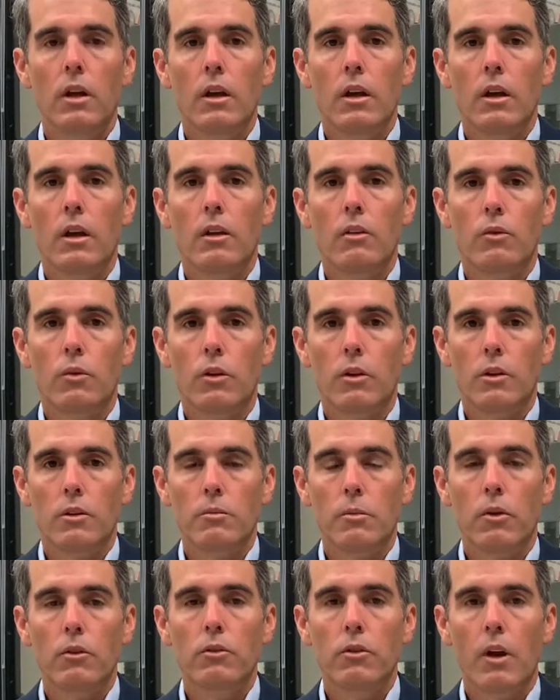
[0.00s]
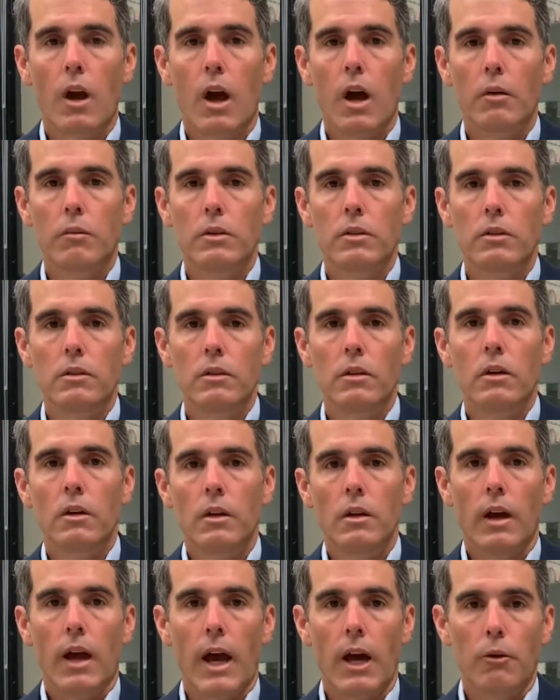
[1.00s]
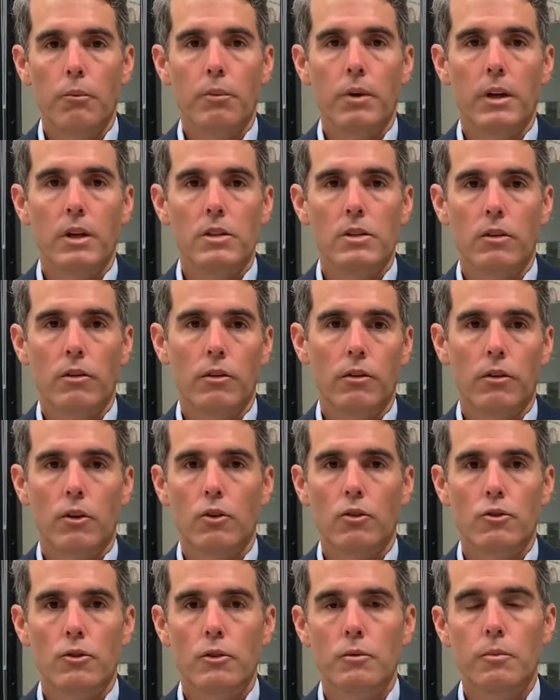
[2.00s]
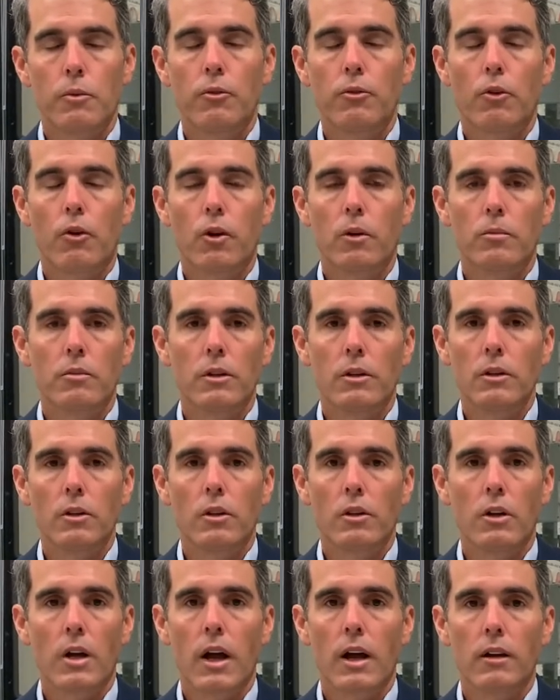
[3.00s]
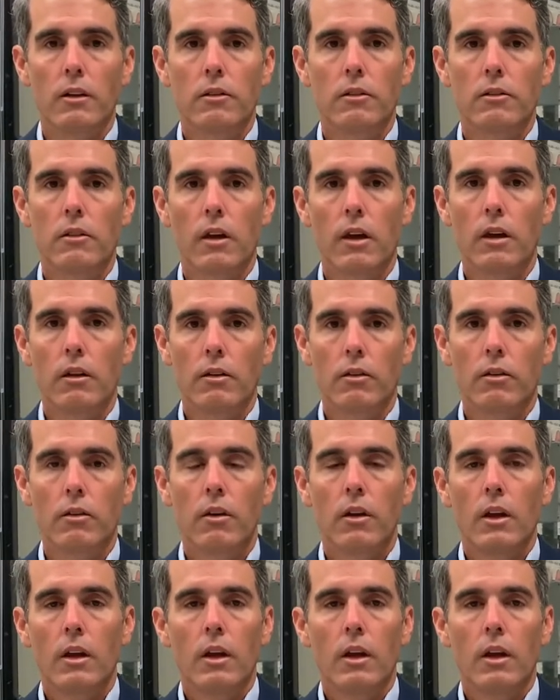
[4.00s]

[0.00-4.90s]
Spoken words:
is one of the most common outpatient surgeries performed in the United States.